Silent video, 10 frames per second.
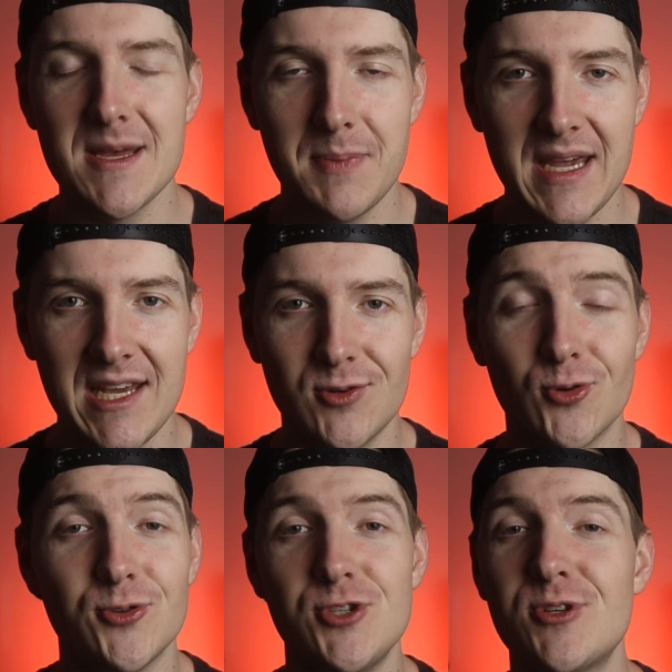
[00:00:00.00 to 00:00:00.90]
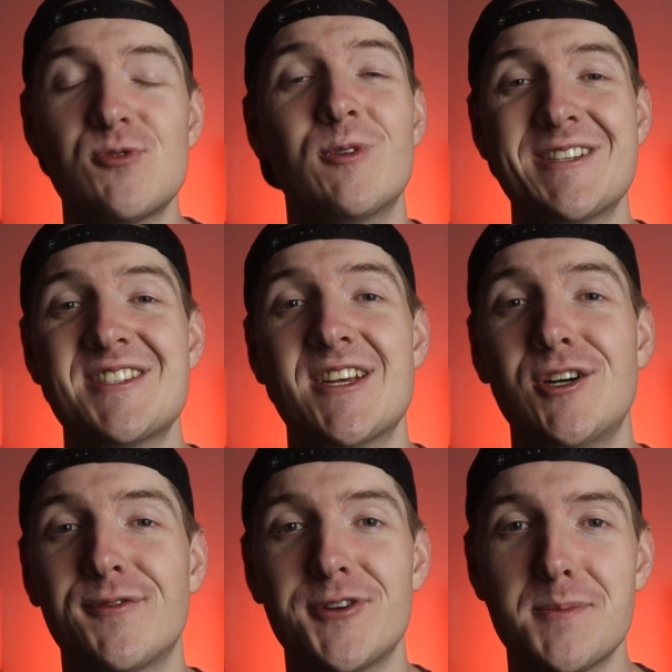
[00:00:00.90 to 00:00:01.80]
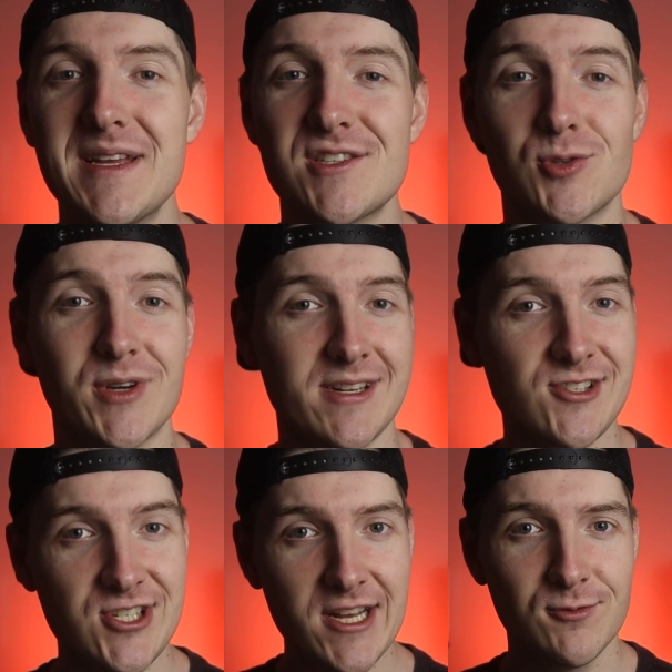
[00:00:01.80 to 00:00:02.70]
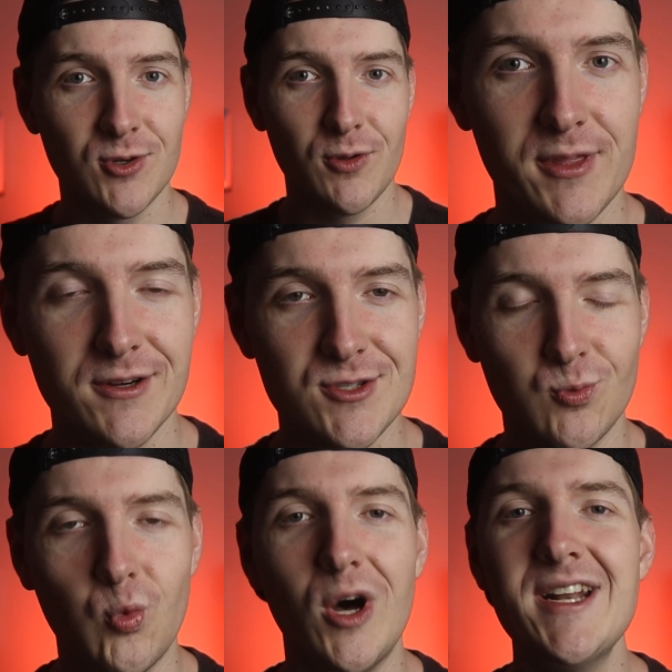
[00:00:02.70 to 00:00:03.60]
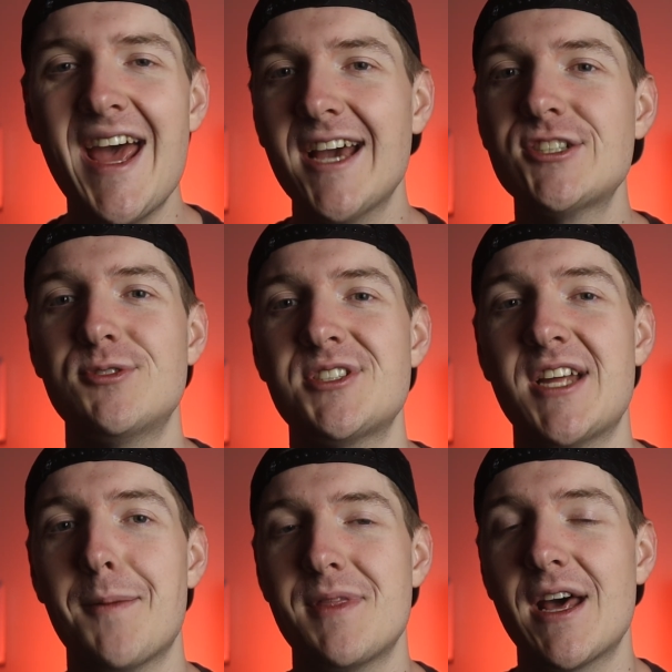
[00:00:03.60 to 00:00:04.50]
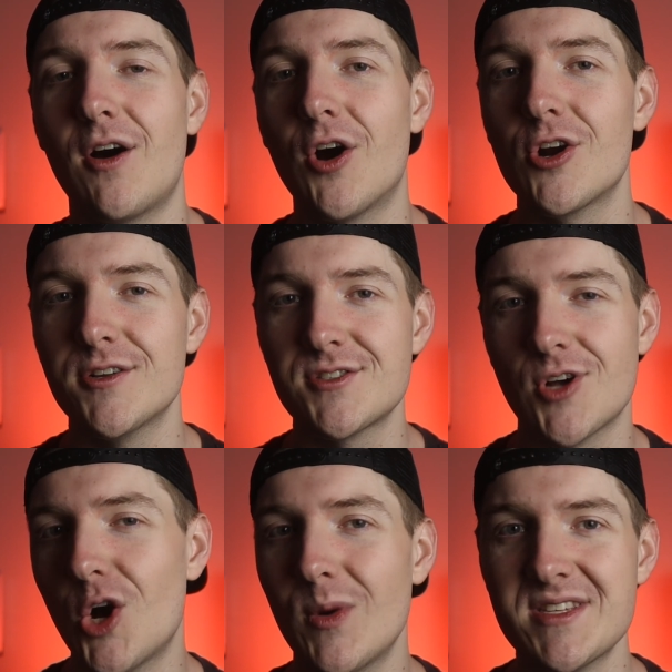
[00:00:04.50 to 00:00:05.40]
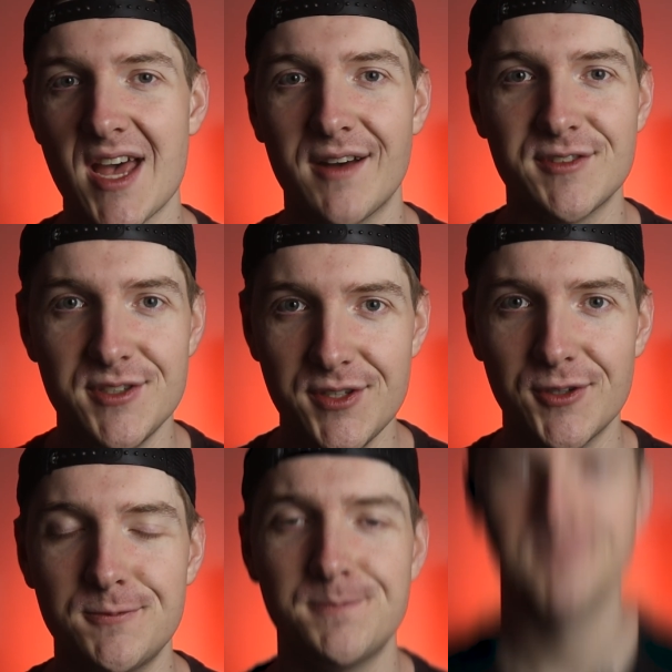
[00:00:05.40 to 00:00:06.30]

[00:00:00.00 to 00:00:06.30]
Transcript: campaign or you just run a sale for your Beat Store in general, there's one extra step that artists always have to do.